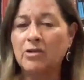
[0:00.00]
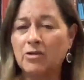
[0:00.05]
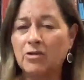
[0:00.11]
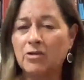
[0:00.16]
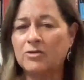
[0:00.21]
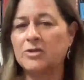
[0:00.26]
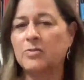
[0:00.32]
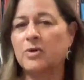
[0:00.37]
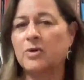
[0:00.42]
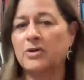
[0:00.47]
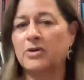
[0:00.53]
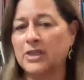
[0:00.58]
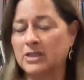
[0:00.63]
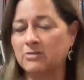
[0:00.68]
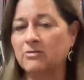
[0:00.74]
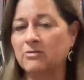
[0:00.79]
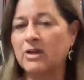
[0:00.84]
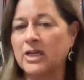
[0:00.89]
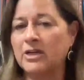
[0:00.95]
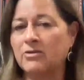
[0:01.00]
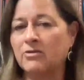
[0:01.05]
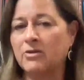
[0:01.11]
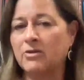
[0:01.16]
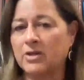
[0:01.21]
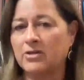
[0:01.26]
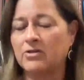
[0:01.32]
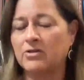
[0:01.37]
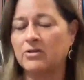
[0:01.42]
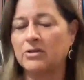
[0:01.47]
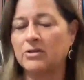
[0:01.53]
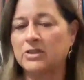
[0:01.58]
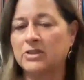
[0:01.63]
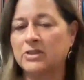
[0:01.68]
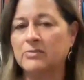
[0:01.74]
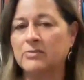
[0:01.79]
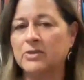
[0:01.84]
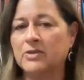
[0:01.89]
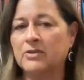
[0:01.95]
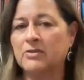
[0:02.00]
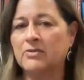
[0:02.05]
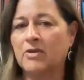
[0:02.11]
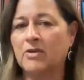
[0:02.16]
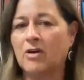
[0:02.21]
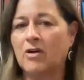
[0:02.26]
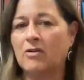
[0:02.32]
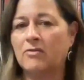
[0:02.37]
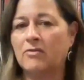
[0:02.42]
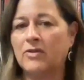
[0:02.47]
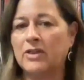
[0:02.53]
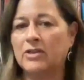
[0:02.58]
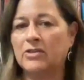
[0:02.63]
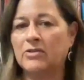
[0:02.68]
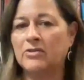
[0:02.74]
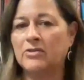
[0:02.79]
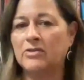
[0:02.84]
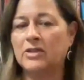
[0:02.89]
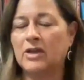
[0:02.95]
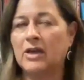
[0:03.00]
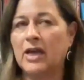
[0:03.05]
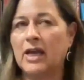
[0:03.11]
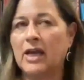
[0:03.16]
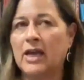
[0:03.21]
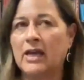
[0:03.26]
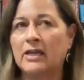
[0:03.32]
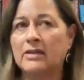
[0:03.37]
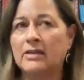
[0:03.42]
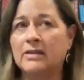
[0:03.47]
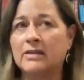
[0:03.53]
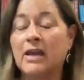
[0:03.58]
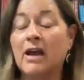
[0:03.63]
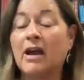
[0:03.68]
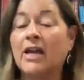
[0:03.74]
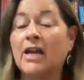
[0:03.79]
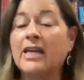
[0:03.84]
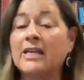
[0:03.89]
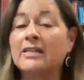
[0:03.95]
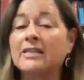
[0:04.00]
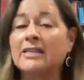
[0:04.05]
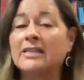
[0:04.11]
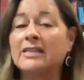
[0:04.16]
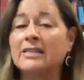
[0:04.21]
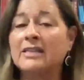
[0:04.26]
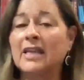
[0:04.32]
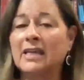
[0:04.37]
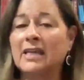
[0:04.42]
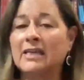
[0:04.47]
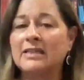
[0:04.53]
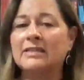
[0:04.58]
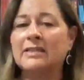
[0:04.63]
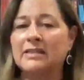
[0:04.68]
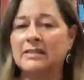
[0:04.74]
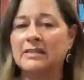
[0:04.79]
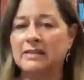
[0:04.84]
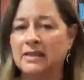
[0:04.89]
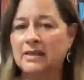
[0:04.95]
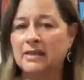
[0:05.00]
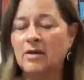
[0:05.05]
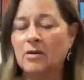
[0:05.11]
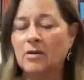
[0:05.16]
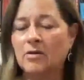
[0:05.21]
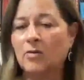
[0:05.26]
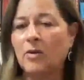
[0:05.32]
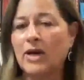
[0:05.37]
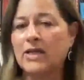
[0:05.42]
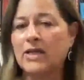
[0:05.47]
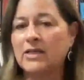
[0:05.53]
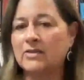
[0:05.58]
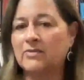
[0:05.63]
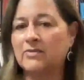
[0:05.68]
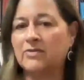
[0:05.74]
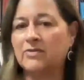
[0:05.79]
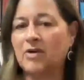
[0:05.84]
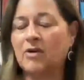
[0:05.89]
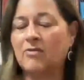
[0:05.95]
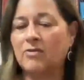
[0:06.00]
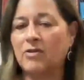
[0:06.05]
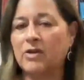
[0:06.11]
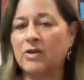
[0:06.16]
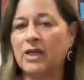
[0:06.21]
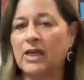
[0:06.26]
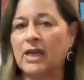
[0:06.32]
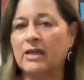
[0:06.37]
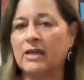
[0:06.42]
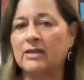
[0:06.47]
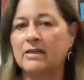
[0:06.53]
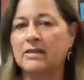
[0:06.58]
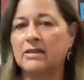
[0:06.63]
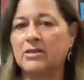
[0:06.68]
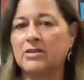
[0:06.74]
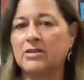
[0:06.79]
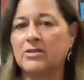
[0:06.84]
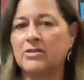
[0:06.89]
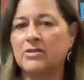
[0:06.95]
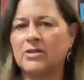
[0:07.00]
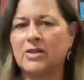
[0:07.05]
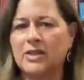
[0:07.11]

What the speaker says: not responding to really critical types of issues, and I guess contested ways of looking at an issue.